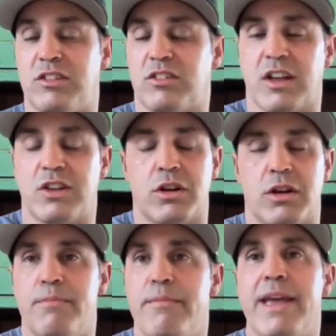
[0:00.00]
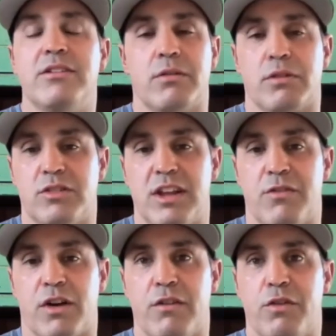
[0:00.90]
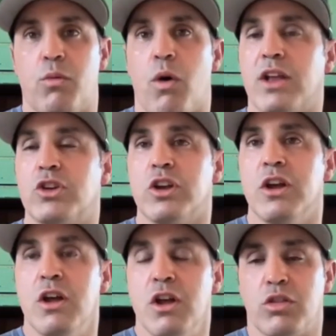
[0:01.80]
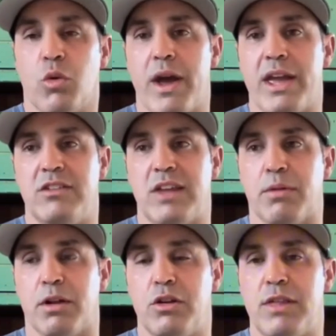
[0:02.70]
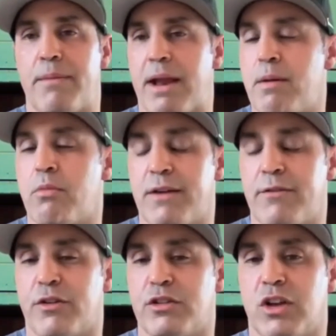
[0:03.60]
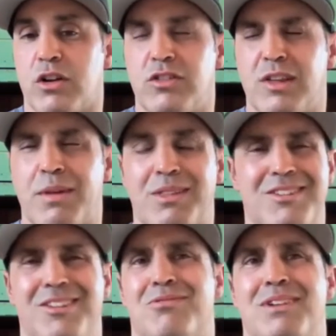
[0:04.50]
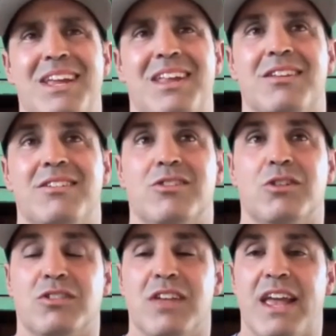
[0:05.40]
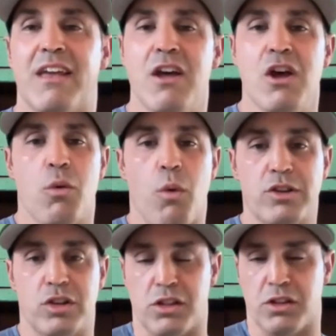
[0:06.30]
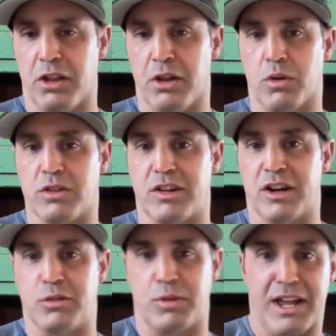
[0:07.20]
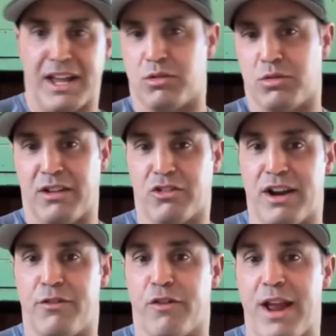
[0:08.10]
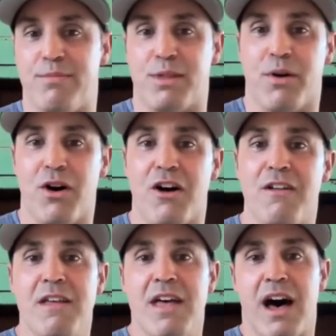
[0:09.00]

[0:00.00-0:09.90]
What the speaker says: He's such an amazing receiver. And if you watch the way he's able to do that, but I remember when I first started saying, like, this is ridiculous. This looks like watching the Little League World Series when kids are like try to frame the ball.